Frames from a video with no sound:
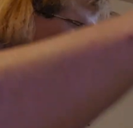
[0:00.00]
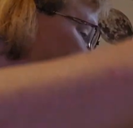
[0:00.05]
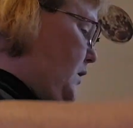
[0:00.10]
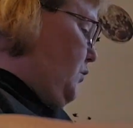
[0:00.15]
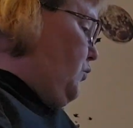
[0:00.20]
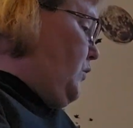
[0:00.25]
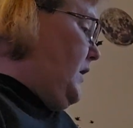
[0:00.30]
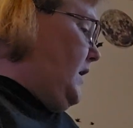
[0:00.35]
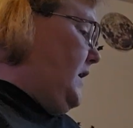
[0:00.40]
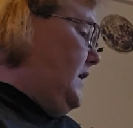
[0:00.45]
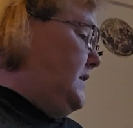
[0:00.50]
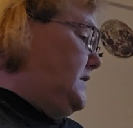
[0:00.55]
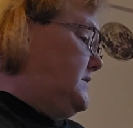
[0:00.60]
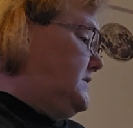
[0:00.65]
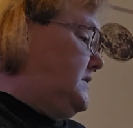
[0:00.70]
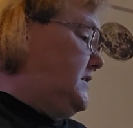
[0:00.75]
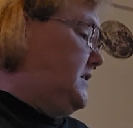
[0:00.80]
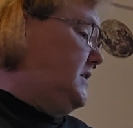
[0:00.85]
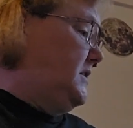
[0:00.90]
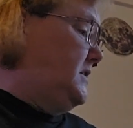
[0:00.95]
I
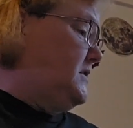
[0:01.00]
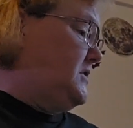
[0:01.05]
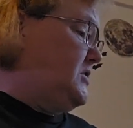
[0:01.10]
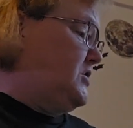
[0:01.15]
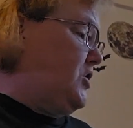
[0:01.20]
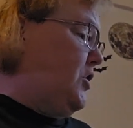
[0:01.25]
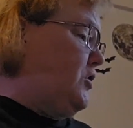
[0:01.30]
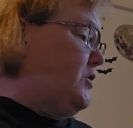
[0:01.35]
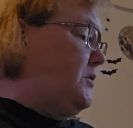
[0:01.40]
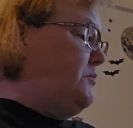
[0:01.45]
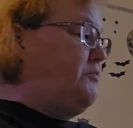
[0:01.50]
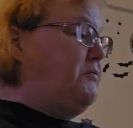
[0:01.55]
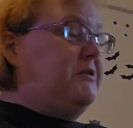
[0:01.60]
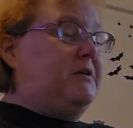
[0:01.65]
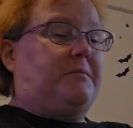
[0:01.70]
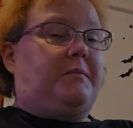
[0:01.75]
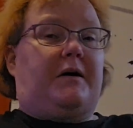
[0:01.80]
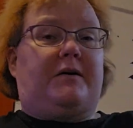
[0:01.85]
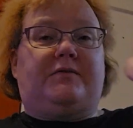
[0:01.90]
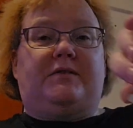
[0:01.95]
was starting to put
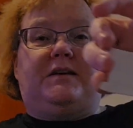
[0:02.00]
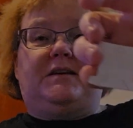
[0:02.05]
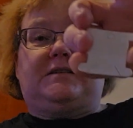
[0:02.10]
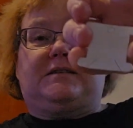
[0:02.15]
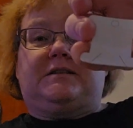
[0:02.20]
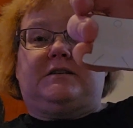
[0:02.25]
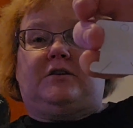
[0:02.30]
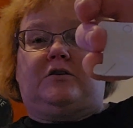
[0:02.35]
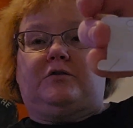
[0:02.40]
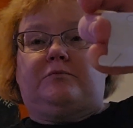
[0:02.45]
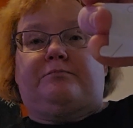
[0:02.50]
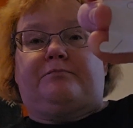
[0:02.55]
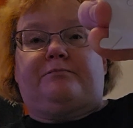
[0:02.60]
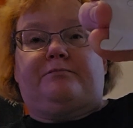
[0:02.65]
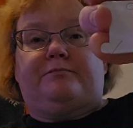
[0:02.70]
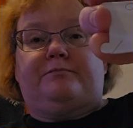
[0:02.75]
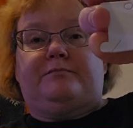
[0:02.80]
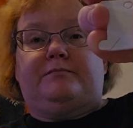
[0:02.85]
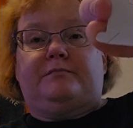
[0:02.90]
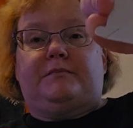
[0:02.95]
them on these little
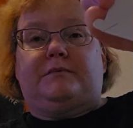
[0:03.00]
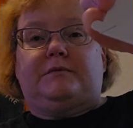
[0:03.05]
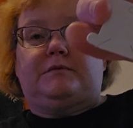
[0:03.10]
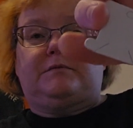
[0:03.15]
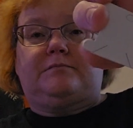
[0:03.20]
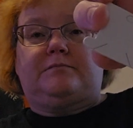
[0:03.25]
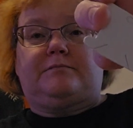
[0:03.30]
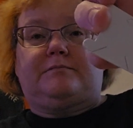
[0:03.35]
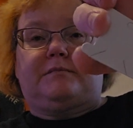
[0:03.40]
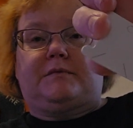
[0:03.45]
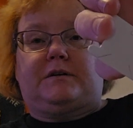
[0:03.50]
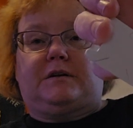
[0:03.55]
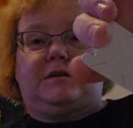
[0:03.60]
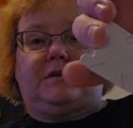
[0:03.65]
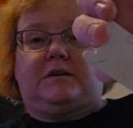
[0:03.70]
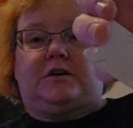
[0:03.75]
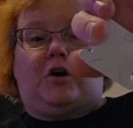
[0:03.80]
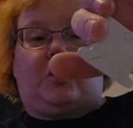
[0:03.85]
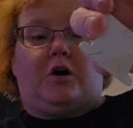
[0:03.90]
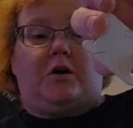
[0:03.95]

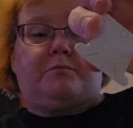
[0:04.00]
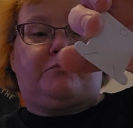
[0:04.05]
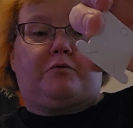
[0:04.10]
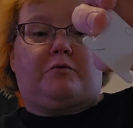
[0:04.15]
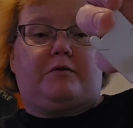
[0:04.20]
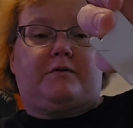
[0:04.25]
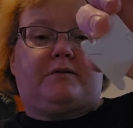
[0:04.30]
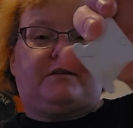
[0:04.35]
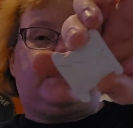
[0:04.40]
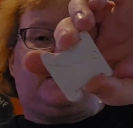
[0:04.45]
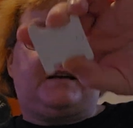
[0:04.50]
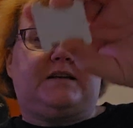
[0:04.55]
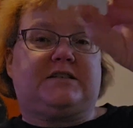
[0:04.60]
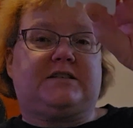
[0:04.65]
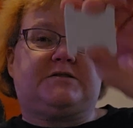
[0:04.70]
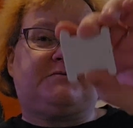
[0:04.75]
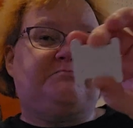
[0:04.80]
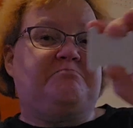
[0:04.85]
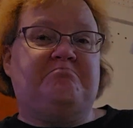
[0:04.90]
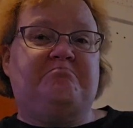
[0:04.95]
cardboard
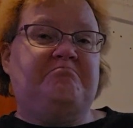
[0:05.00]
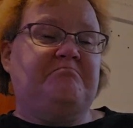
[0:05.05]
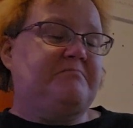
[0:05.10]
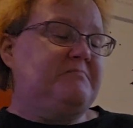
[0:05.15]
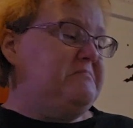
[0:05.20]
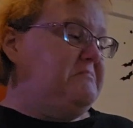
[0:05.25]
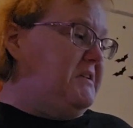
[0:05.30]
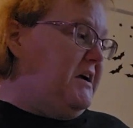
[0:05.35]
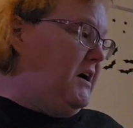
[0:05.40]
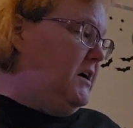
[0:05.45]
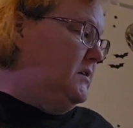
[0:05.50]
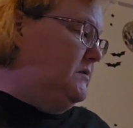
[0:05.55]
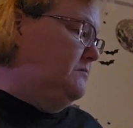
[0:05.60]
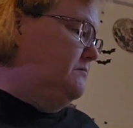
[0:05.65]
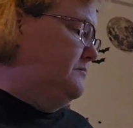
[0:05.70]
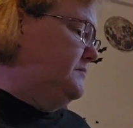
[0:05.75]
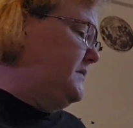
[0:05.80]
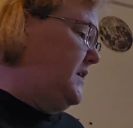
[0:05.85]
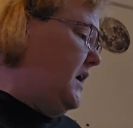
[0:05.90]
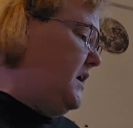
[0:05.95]
things. No,
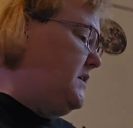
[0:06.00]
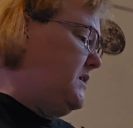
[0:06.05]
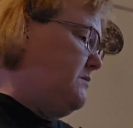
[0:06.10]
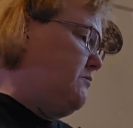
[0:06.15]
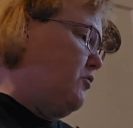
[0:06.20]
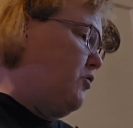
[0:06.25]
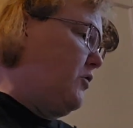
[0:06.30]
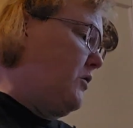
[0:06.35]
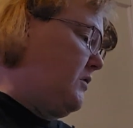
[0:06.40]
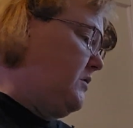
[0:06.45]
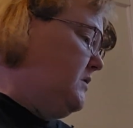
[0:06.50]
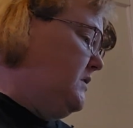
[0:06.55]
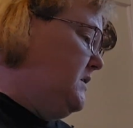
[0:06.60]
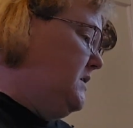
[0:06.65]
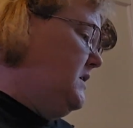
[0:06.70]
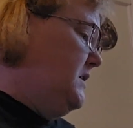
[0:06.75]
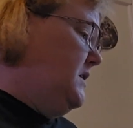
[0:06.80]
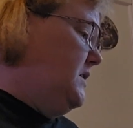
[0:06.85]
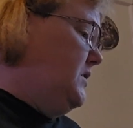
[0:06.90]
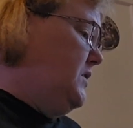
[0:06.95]
not anymore.
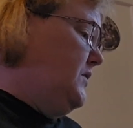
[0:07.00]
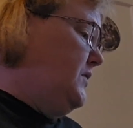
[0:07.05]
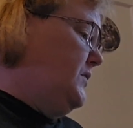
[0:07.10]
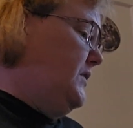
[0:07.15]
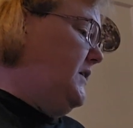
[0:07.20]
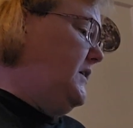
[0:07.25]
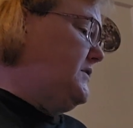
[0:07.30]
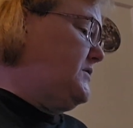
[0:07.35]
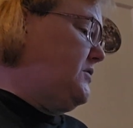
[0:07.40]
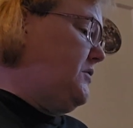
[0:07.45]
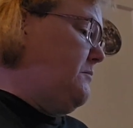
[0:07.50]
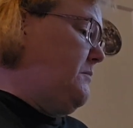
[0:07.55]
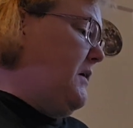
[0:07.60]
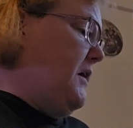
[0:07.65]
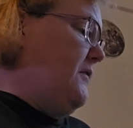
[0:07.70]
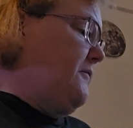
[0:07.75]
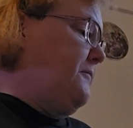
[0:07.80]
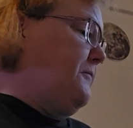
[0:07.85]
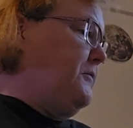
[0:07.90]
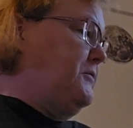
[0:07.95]
These are
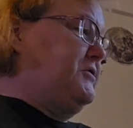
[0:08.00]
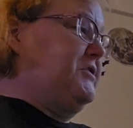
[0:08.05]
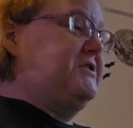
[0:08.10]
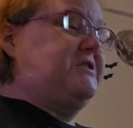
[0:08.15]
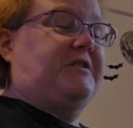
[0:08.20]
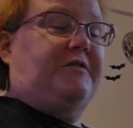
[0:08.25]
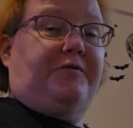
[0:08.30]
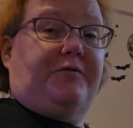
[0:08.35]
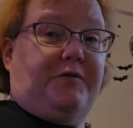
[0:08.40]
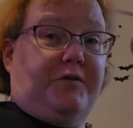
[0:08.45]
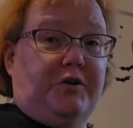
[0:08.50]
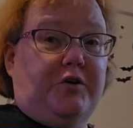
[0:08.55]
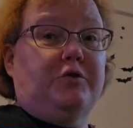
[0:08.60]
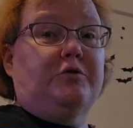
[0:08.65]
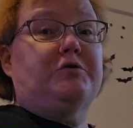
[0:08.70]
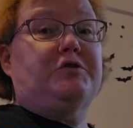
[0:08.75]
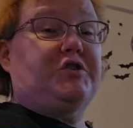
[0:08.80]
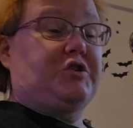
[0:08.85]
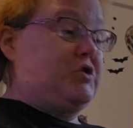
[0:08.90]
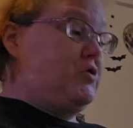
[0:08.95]
meant for just a few
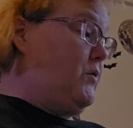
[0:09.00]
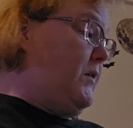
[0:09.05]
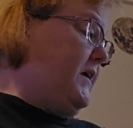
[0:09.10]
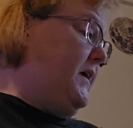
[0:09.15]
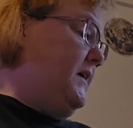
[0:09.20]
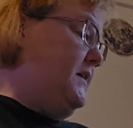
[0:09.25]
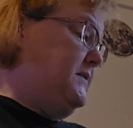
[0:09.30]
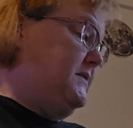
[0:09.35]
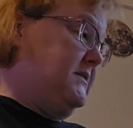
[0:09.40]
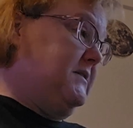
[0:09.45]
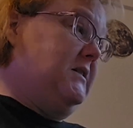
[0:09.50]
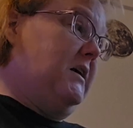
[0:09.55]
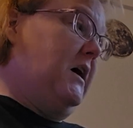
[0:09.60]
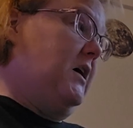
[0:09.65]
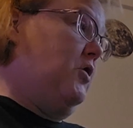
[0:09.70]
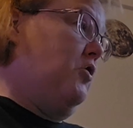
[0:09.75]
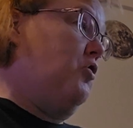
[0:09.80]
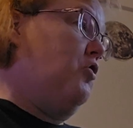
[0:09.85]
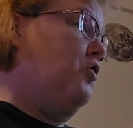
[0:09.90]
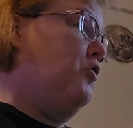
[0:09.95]
strands,
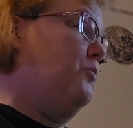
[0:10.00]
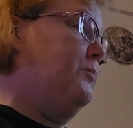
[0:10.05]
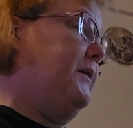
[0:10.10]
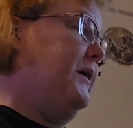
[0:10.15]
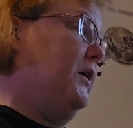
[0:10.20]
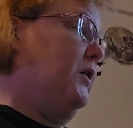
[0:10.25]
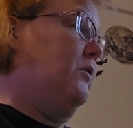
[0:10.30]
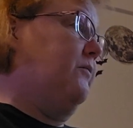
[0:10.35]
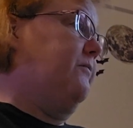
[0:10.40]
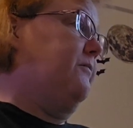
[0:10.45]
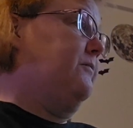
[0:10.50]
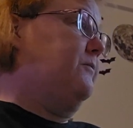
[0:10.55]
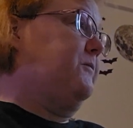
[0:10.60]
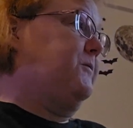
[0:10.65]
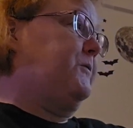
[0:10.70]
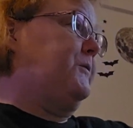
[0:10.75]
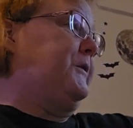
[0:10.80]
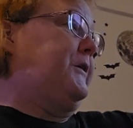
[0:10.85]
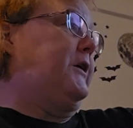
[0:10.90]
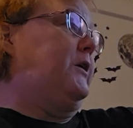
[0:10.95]
not a whole big
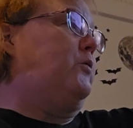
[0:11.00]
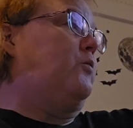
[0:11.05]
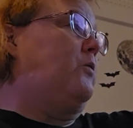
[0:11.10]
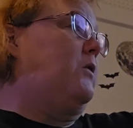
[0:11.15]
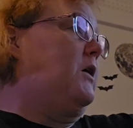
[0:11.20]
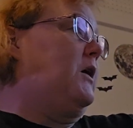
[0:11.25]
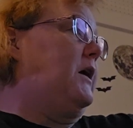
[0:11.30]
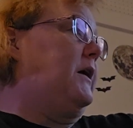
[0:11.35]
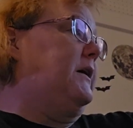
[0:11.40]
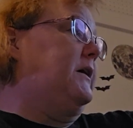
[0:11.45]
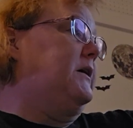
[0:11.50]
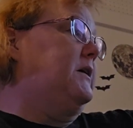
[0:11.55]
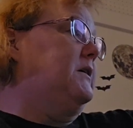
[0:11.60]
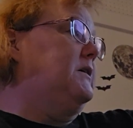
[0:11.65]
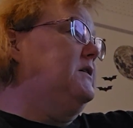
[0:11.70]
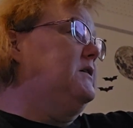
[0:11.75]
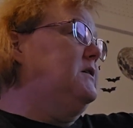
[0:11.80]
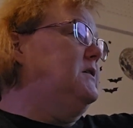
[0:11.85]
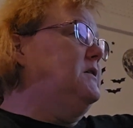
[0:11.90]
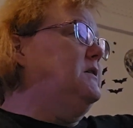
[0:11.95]
freaking wad
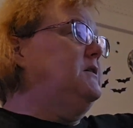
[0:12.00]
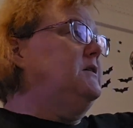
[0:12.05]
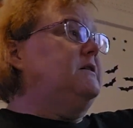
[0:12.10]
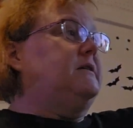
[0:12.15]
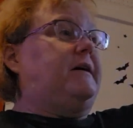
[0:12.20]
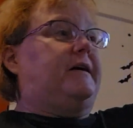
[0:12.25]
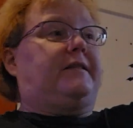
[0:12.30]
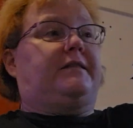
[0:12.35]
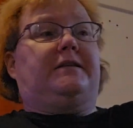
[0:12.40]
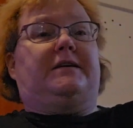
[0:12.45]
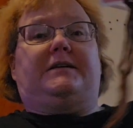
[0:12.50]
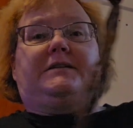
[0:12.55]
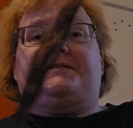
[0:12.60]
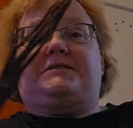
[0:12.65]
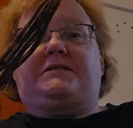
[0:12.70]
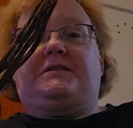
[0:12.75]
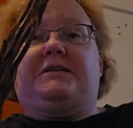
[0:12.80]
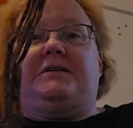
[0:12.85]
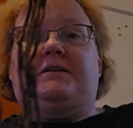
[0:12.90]
like this.